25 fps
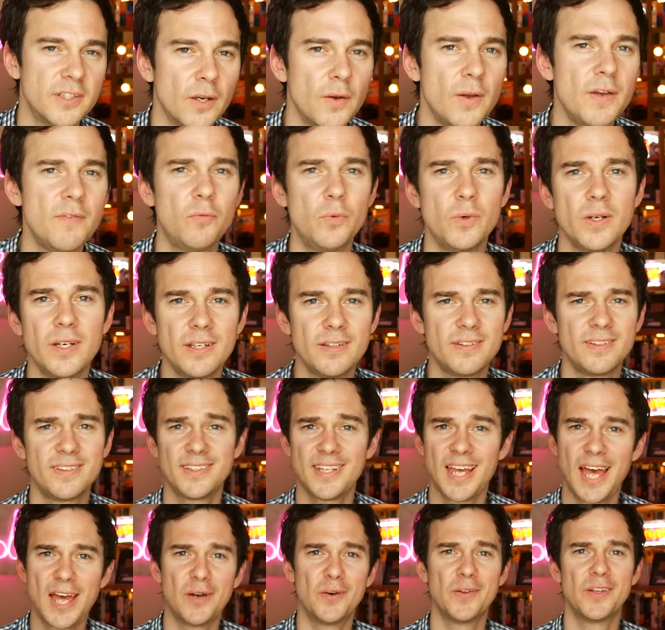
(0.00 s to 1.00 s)
So if we
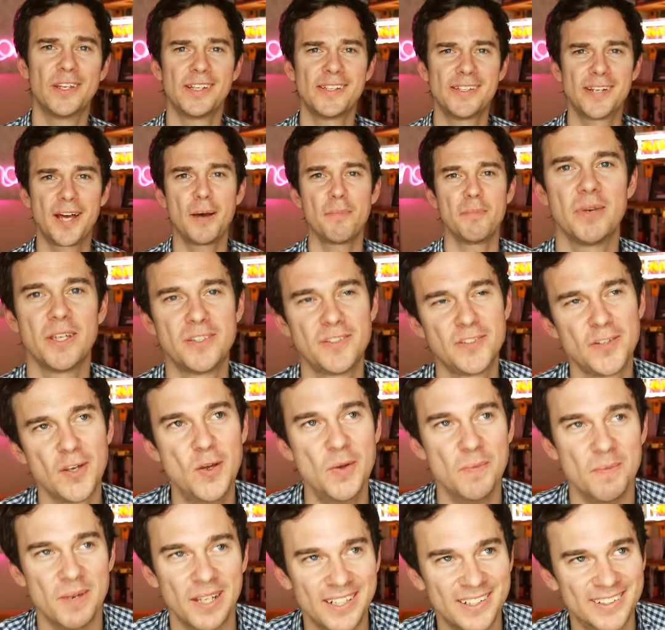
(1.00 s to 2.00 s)
scale this up,
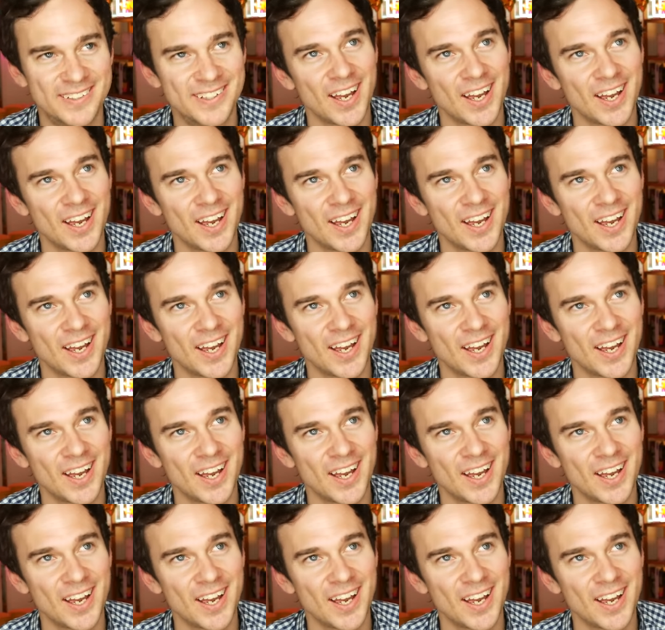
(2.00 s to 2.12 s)
assuming